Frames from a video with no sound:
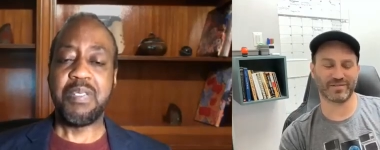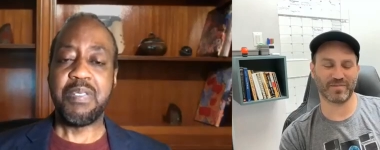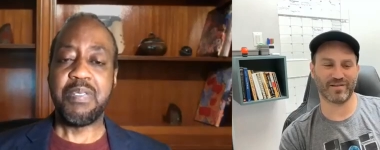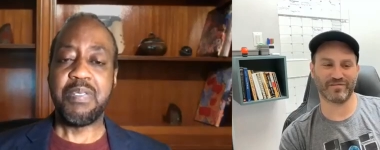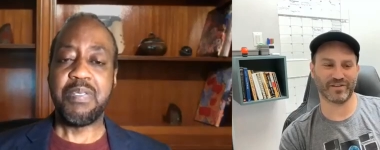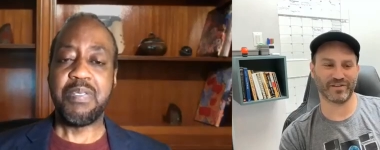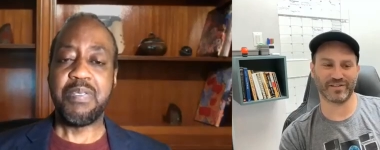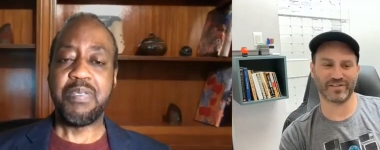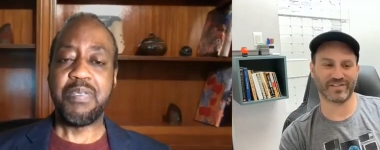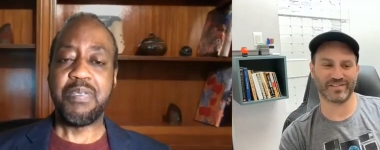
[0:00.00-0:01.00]
Speaker 1: small
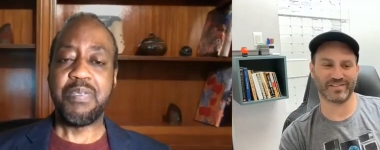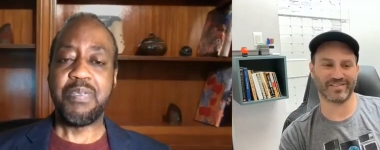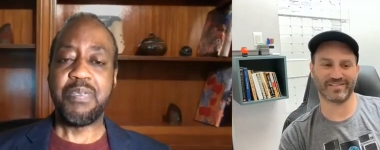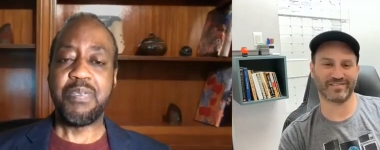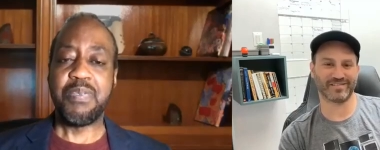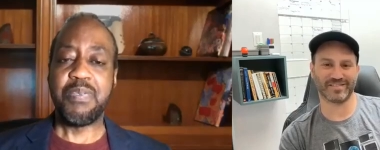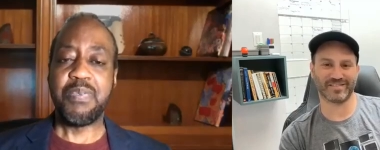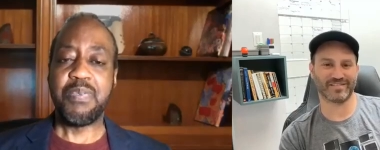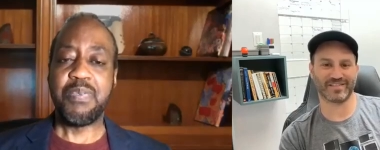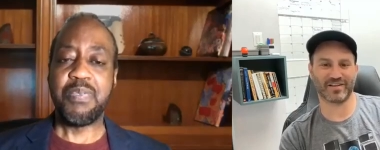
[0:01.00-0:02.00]
village and
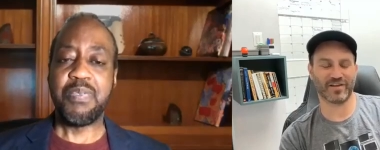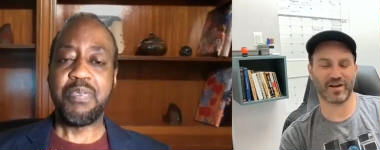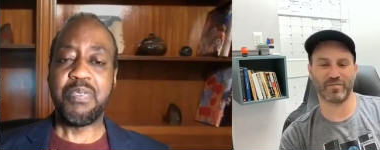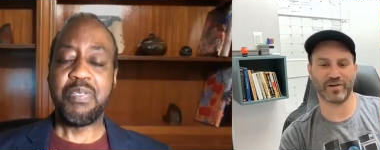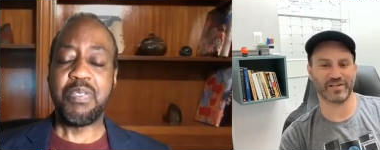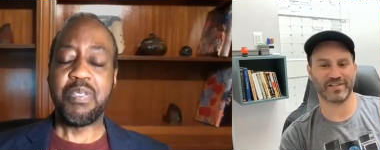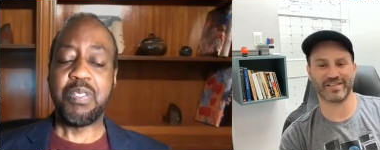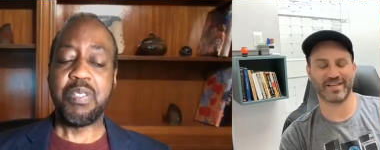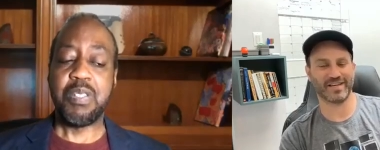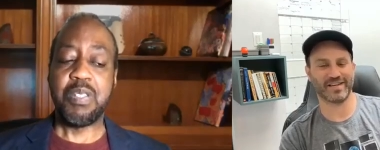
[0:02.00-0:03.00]
collaboration is
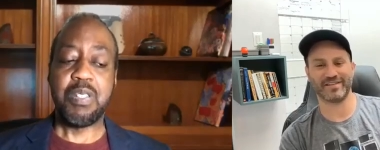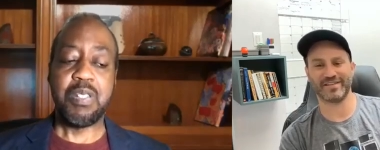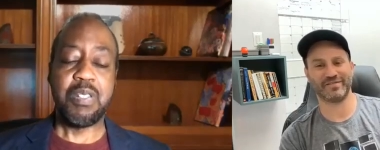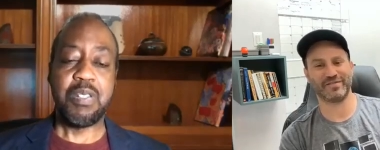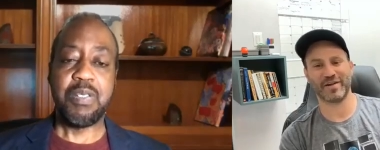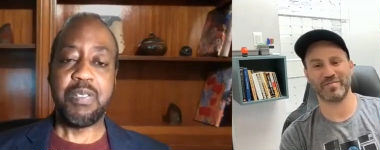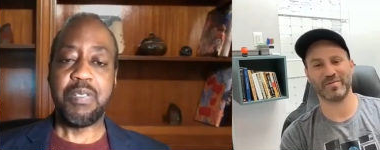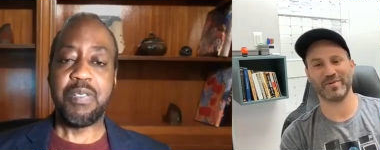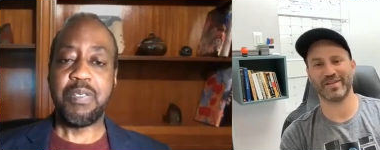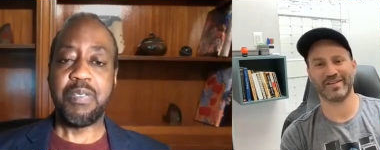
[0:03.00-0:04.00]
key. You can find
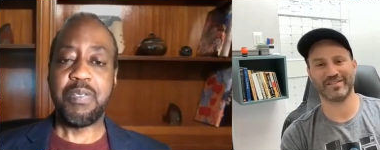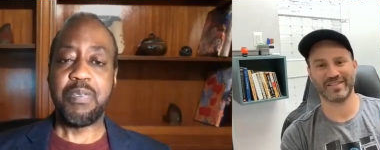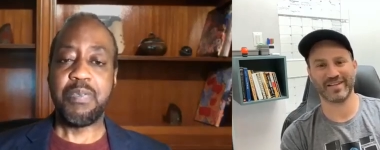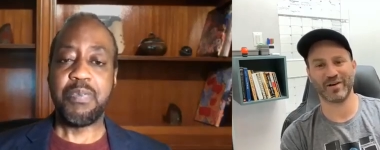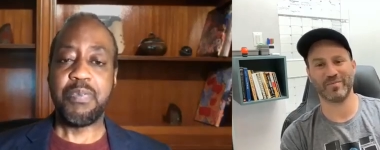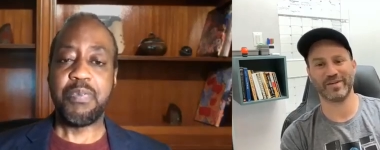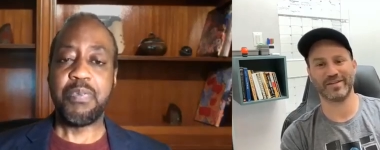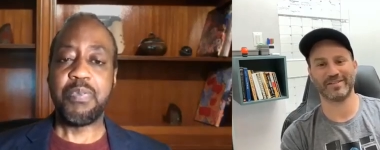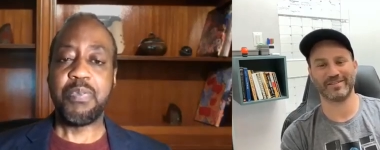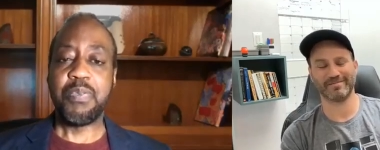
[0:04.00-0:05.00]
people that to help you.
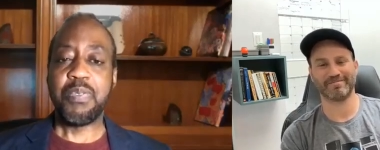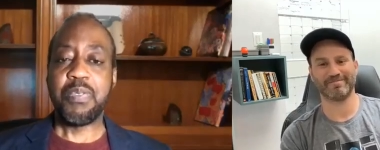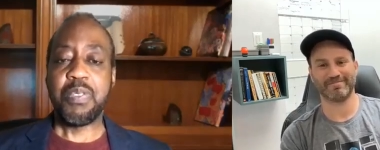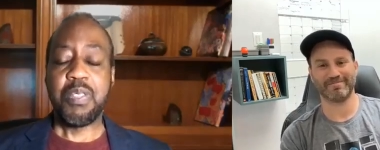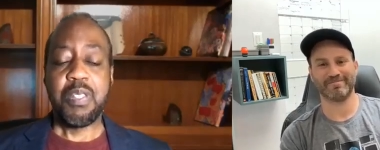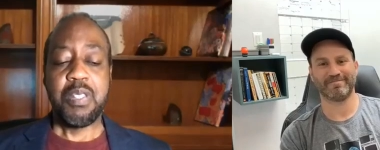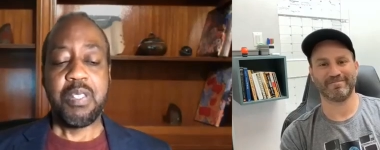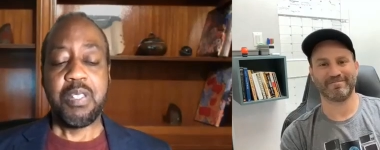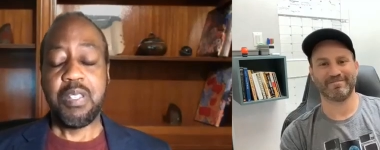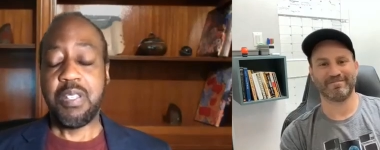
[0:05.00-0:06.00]

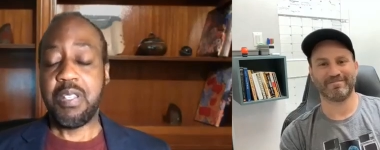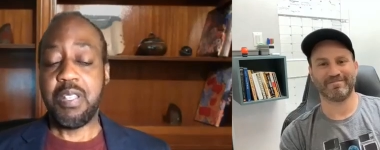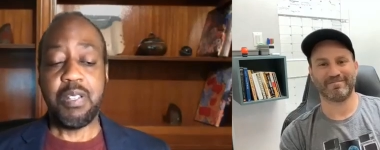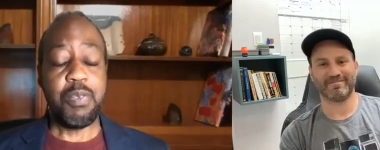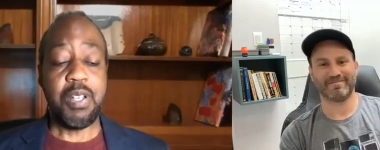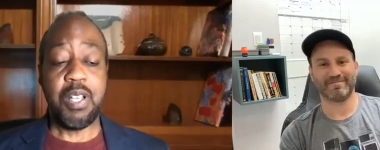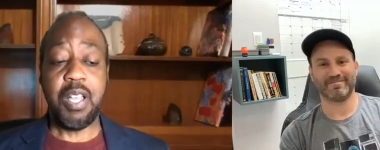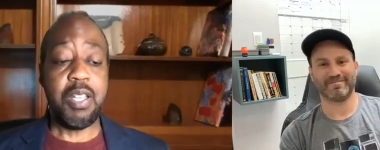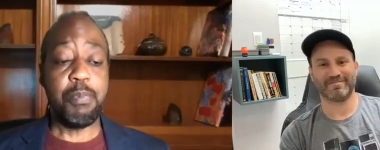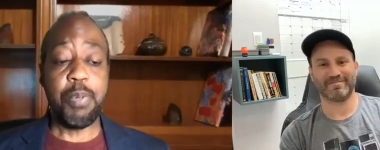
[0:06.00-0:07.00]
Speaker 2: Yeah, well, I, I
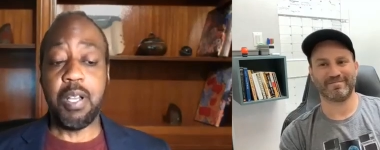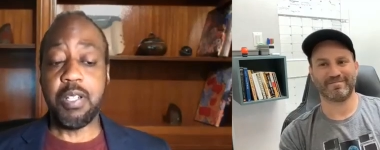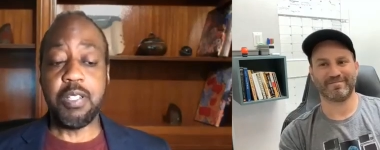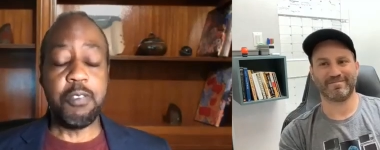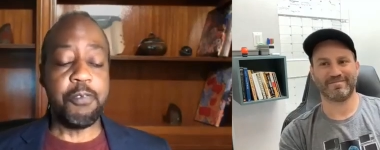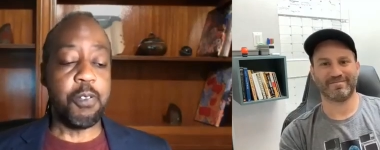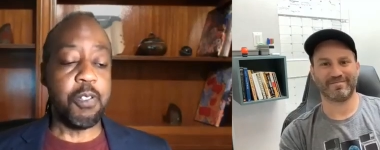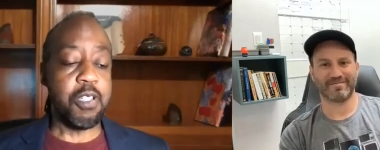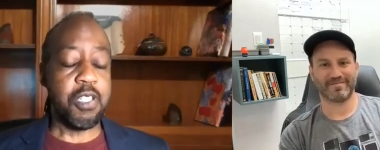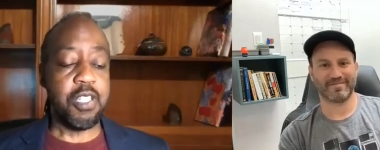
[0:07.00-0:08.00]
applaud you for you
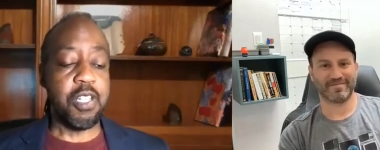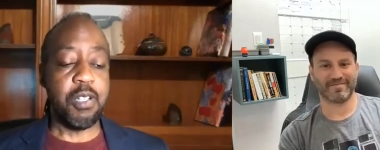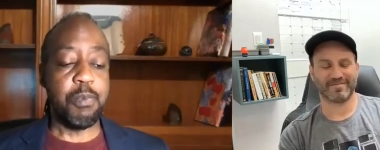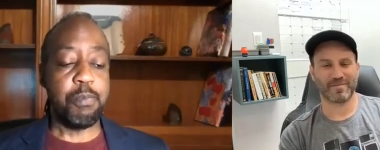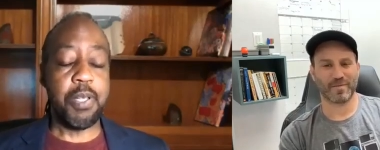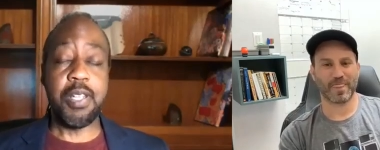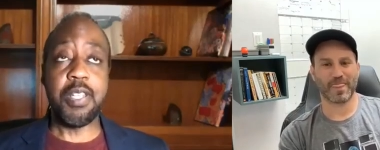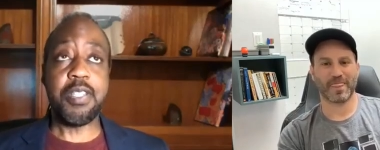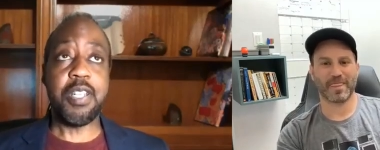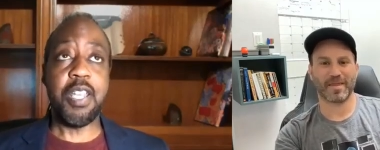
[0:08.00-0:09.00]
know putting this
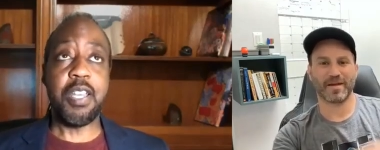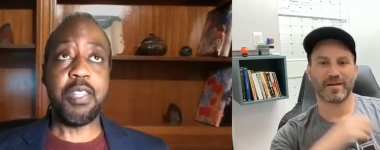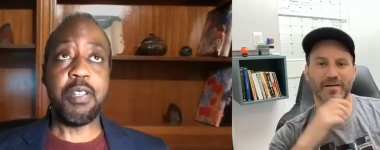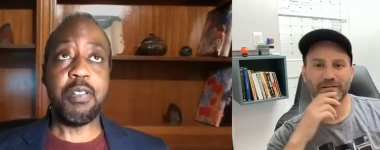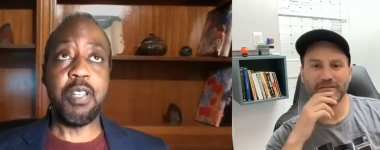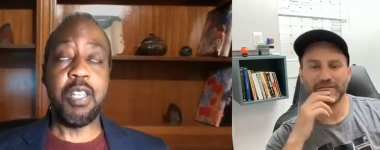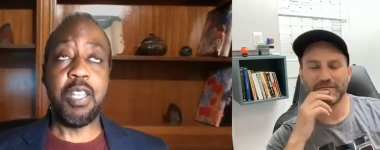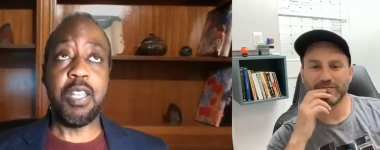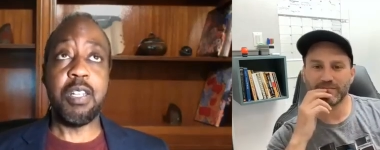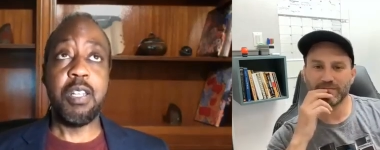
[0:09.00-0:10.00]
together, and
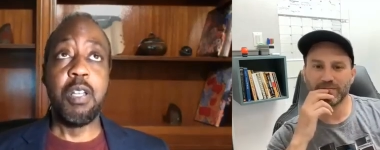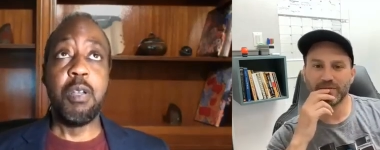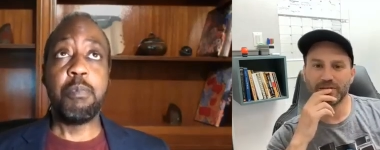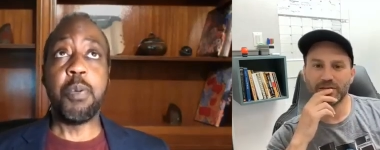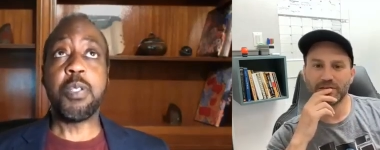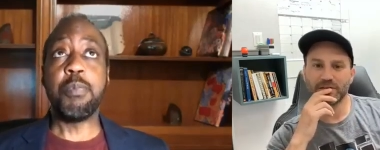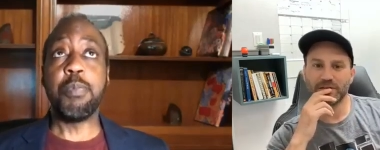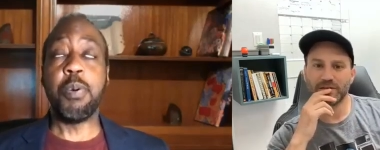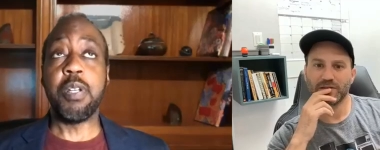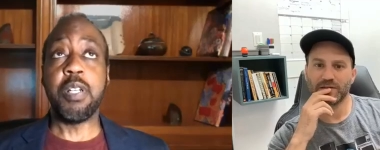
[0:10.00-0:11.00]
most
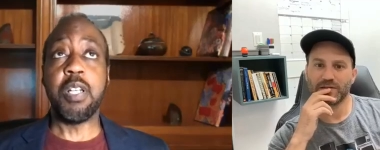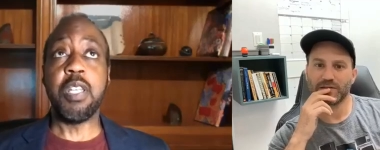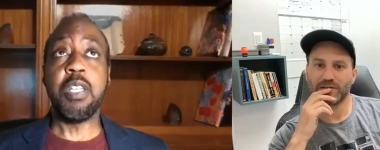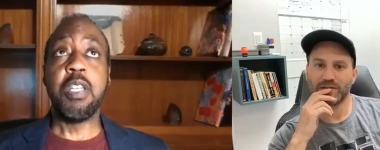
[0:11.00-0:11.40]
importantly,